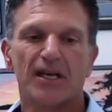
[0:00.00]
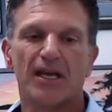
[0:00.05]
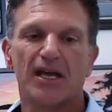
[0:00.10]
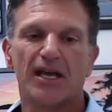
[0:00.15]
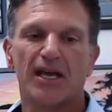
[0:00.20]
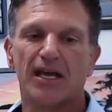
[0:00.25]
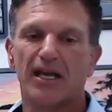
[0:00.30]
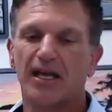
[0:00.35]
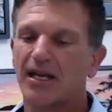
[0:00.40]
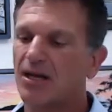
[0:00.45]

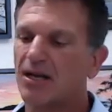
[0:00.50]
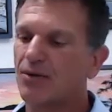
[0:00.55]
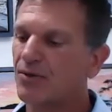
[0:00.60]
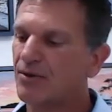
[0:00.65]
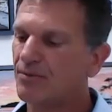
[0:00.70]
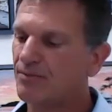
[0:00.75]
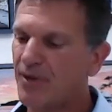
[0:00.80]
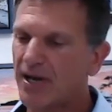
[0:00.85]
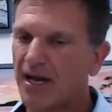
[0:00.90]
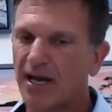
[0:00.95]
And I
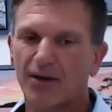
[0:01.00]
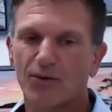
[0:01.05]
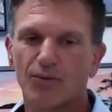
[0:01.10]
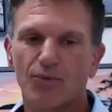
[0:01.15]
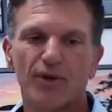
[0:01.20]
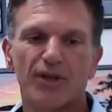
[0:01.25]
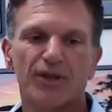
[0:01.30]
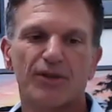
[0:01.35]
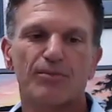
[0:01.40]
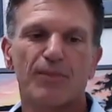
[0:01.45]
went back
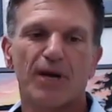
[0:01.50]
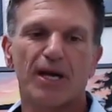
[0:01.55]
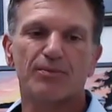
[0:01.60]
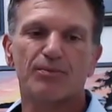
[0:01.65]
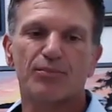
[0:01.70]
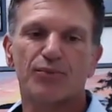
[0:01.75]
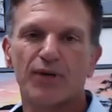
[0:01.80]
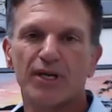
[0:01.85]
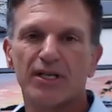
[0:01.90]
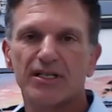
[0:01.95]
with my
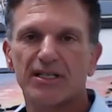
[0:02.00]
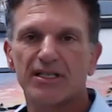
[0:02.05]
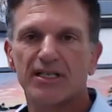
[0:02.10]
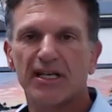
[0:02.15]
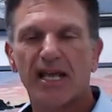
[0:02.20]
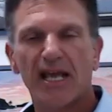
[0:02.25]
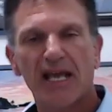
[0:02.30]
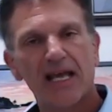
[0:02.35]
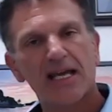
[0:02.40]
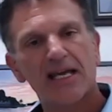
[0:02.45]
print in
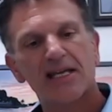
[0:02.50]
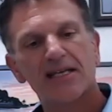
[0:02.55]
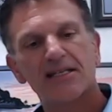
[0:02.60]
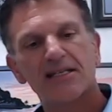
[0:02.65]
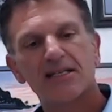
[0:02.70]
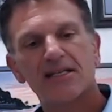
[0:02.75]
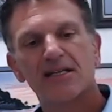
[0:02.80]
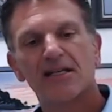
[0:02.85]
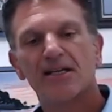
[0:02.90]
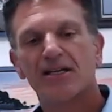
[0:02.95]

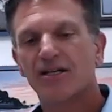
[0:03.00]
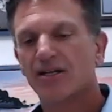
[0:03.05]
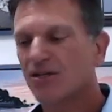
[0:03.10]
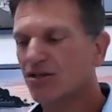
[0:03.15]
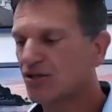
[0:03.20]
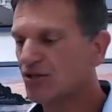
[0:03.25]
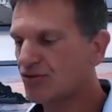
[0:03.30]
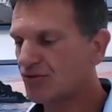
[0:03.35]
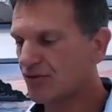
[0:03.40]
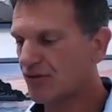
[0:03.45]
hand,
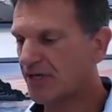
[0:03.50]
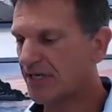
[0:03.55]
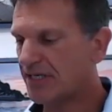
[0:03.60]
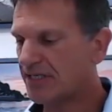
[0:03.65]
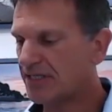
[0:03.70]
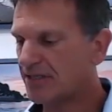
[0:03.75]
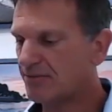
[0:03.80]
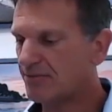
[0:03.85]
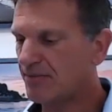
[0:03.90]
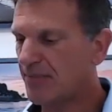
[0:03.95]
trying
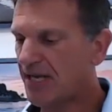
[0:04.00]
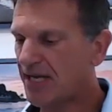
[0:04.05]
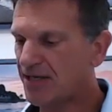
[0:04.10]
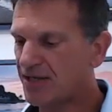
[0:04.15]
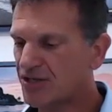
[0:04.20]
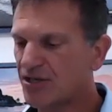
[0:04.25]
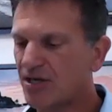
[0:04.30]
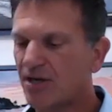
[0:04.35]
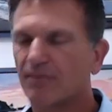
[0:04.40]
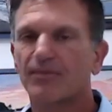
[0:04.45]
to match
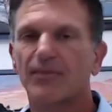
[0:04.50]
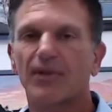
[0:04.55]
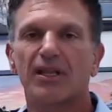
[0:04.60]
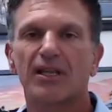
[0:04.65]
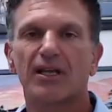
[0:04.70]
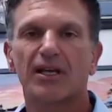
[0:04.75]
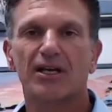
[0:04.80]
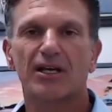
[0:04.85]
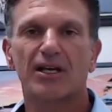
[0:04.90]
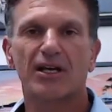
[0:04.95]
up
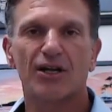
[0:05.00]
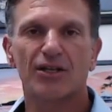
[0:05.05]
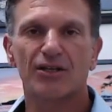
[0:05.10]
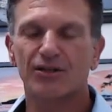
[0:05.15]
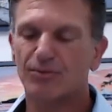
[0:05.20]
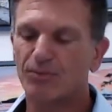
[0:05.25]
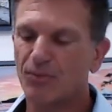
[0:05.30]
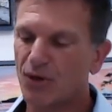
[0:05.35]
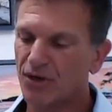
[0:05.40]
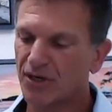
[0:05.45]
the color
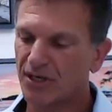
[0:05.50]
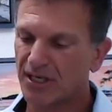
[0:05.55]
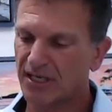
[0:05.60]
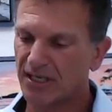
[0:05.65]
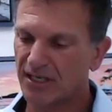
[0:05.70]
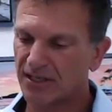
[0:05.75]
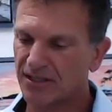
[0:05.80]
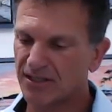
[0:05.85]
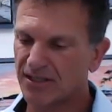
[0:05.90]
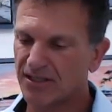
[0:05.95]

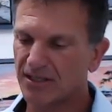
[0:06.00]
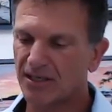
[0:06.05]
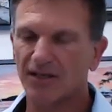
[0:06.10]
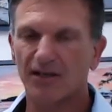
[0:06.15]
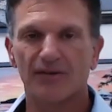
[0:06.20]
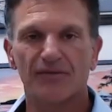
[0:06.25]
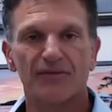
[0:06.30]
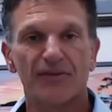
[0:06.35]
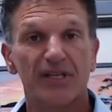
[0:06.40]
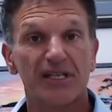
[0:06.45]
markings
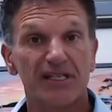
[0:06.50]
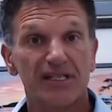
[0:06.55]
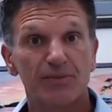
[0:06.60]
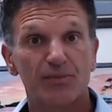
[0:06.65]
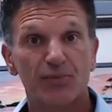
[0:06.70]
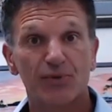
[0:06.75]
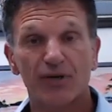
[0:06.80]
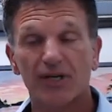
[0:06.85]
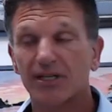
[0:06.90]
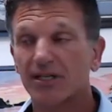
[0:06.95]
of this
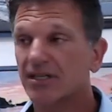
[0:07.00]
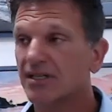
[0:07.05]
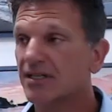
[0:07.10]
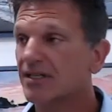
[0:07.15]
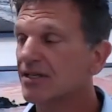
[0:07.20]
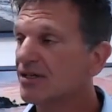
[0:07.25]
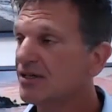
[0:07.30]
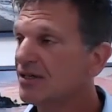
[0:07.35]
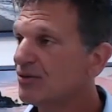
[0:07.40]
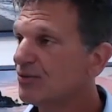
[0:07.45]
print
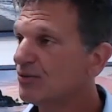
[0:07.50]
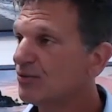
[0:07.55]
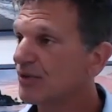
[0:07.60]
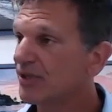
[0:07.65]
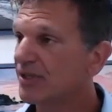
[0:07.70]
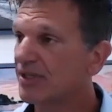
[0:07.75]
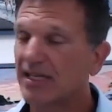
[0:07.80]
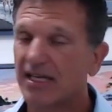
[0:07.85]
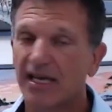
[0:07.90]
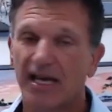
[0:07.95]
with
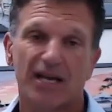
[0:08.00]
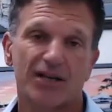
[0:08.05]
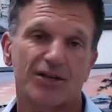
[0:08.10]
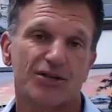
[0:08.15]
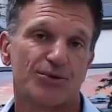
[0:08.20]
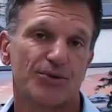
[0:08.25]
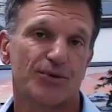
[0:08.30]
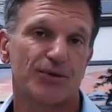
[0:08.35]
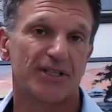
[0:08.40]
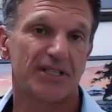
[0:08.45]
the
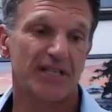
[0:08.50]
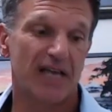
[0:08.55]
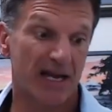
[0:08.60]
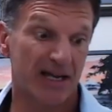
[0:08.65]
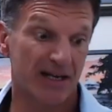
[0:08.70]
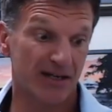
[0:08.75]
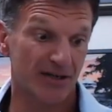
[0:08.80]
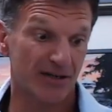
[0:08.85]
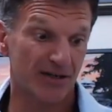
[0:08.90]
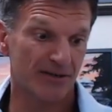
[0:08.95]
actual
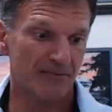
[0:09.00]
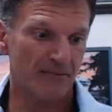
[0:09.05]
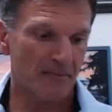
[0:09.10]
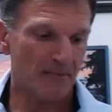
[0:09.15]
tiger.